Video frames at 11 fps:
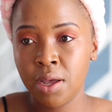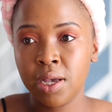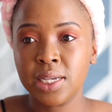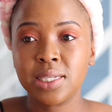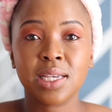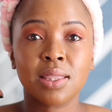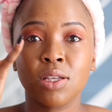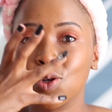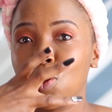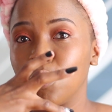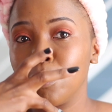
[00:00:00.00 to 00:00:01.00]
set this
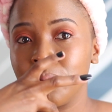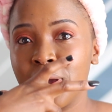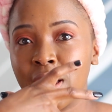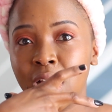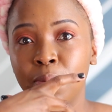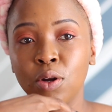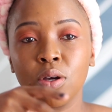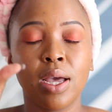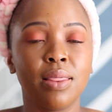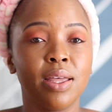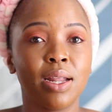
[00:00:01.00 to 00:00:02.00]
whole makeup look,
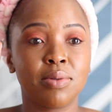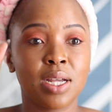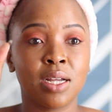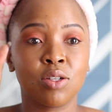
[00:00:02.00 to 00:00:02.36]
and then I'm done.